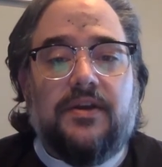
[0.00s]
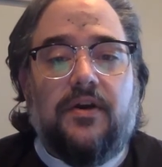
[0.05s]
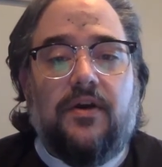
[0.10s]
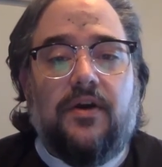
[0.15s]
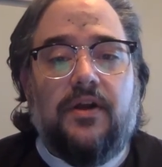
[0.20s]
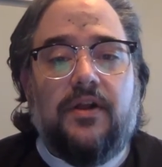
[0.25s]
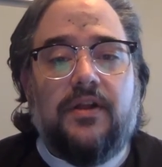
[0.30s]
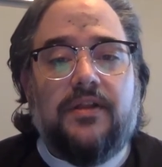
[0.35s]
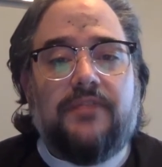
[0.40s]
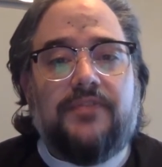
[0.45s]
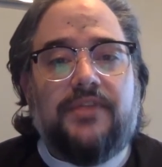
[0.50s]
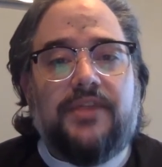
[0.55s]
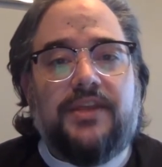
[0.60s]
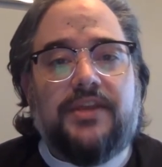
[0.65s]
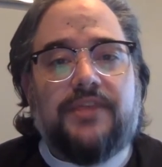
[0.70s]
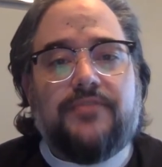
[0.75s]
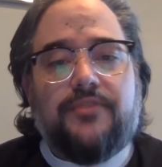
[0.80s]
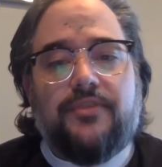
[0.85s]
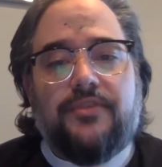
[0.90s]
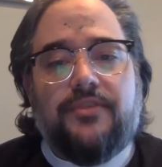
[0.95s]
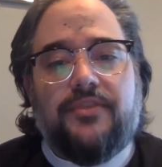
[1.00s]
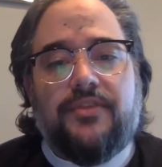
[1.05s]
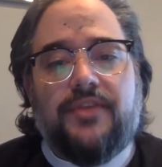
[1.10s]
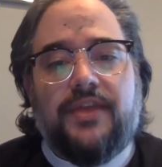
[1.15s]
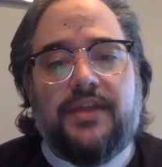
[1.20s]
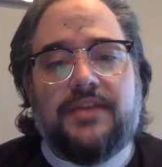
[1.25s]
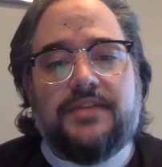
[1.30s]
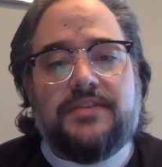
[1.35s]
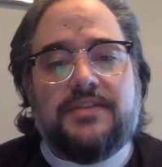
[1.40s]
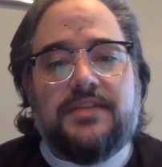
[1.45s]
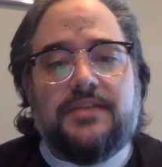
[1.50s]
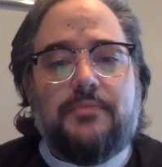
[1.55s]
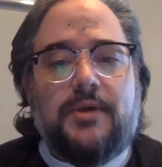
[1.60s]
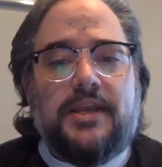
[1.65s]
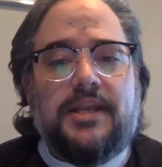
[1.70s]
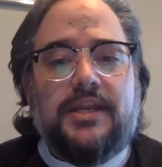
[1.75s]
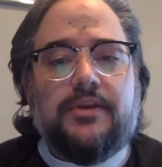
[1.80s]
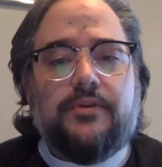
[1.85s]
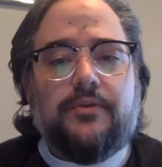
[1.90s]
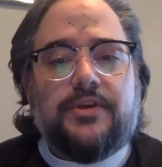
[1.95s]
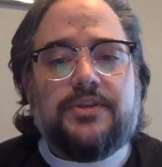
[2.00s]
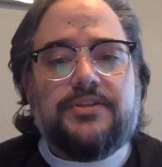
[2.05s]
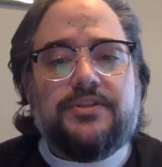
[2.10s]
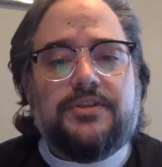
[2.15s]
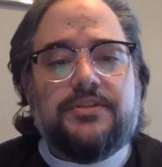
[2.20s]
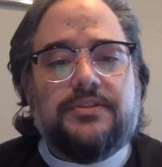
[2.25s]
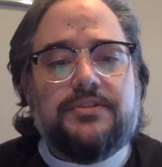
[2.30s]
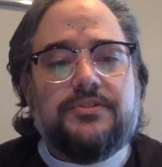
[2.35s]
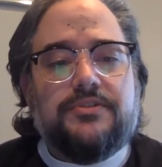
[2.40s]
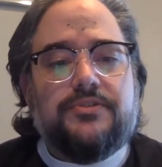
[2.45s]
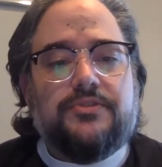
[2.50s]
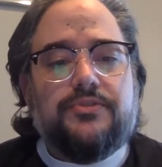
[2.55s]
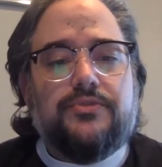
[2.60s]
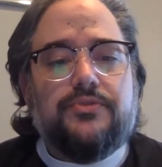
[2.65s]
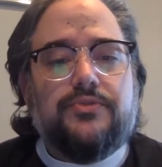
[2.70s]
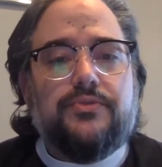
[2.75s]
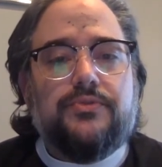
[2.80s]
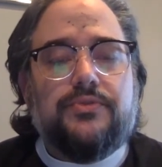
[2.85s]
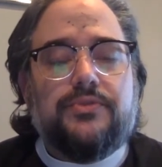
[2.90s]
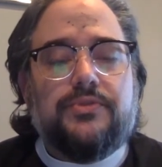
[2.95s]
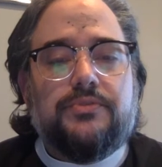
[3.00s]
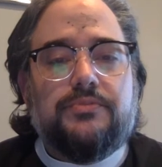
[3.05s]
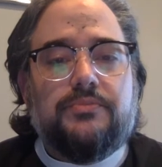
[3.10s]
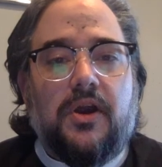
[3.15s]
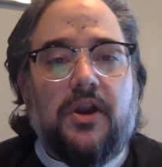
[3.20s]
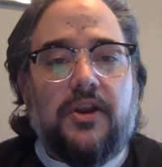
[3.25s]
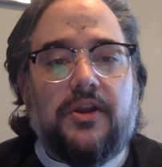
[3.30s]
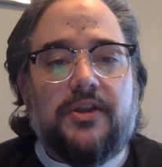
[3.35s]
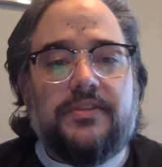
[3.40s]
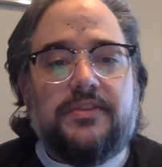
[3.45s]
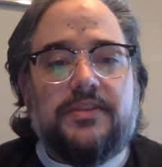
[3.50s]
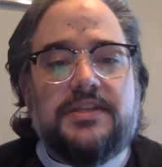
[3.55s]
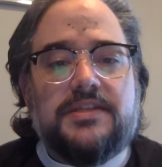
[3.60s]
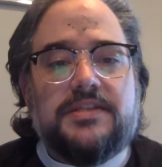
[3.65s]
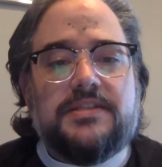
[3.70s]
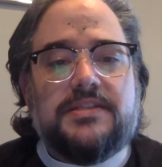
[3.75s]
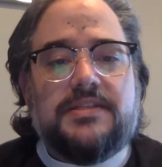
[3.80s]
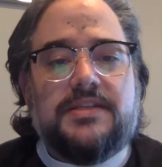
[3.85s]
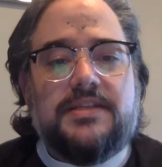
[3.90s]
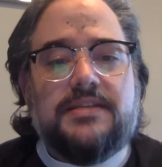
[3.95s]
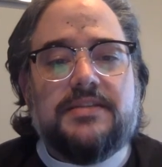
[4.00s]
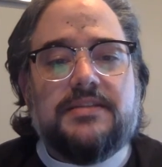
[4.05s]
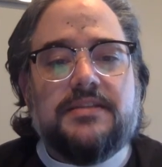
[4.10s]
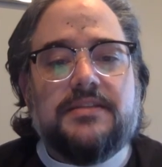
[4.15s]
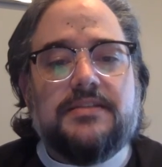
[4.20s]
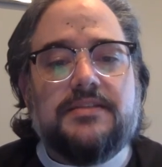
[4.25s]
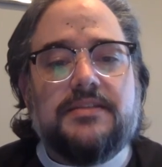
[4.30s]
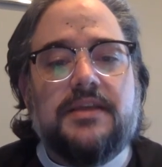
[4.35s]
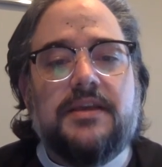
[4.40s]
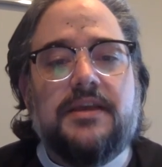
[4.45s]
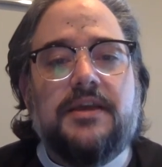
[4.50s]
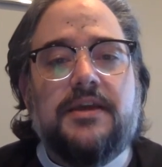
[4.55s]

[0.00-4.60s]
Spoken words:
all of the different things that many Christians do to mark these seasons